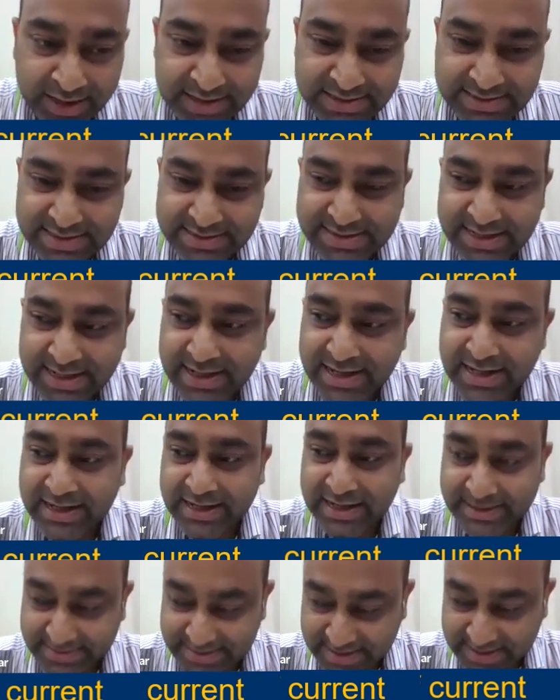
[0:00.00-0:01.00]
necessarily
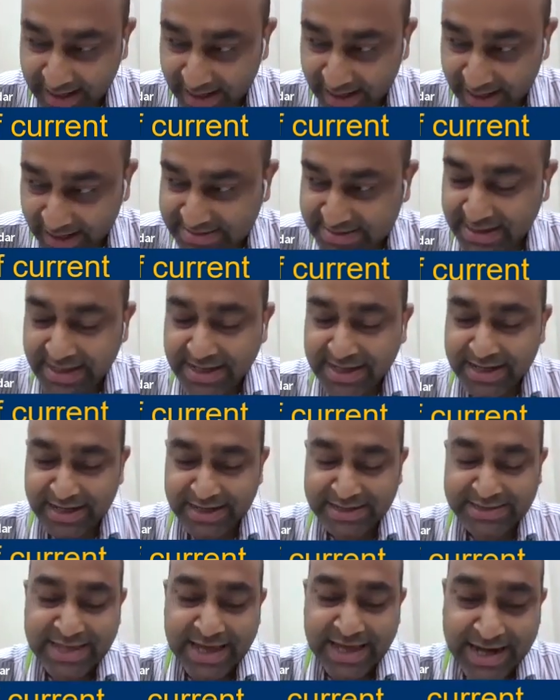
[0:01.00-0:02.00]
crystallized
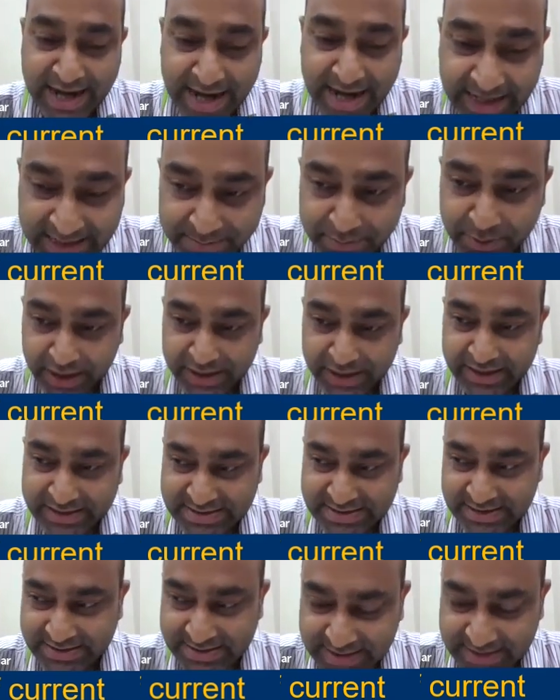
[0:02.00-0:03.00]
in their native
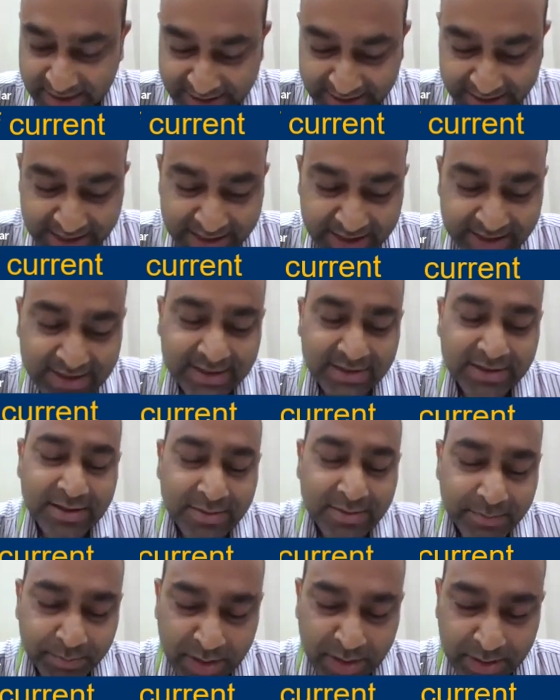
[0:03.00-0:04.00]
conditions, unlike
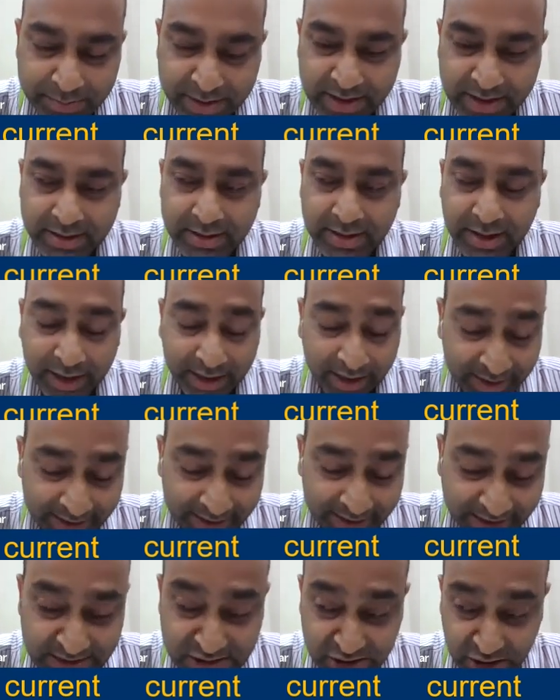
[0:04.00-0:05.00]

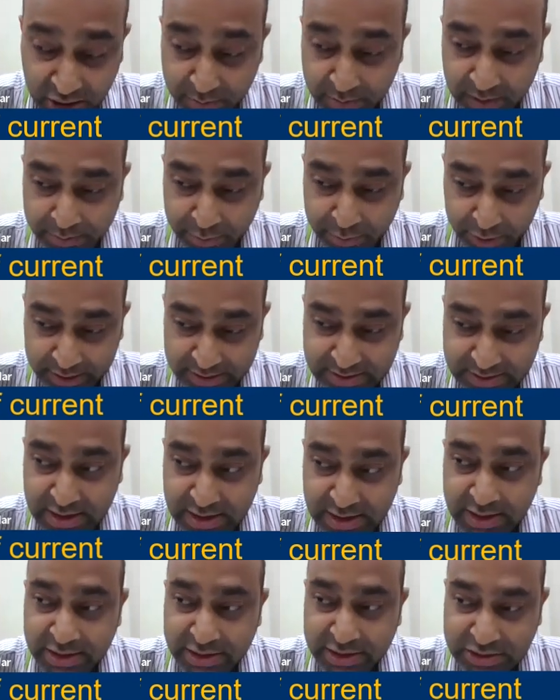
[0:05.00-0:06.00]
soluble proteins.
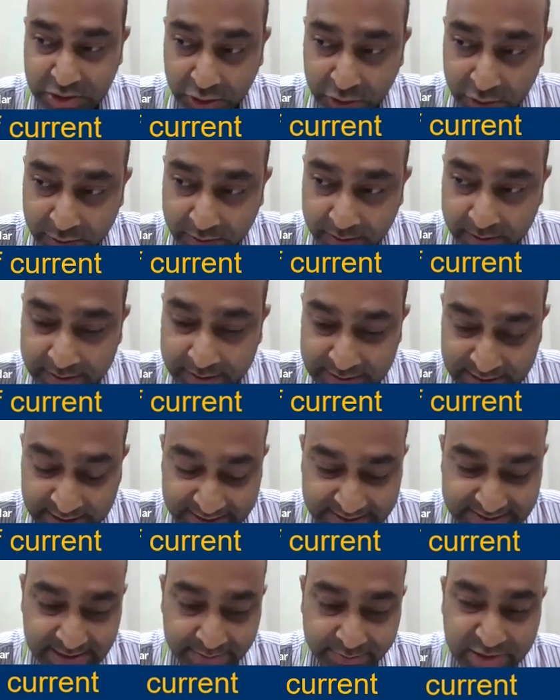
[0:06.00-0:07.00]
So
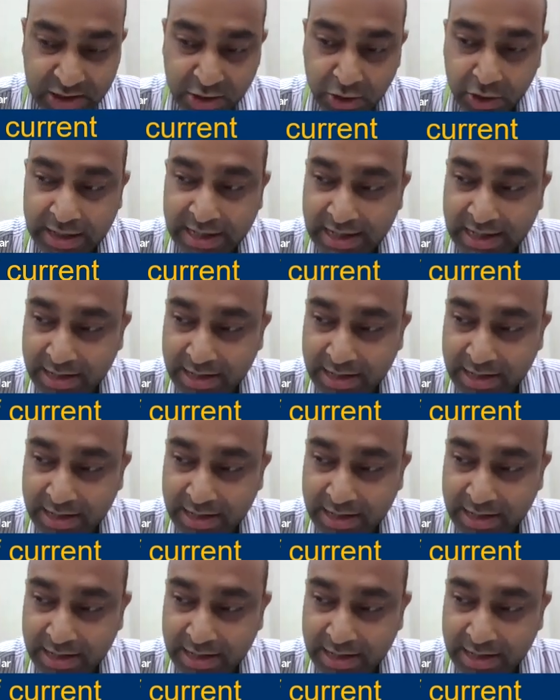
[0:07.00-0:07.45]
there is something called a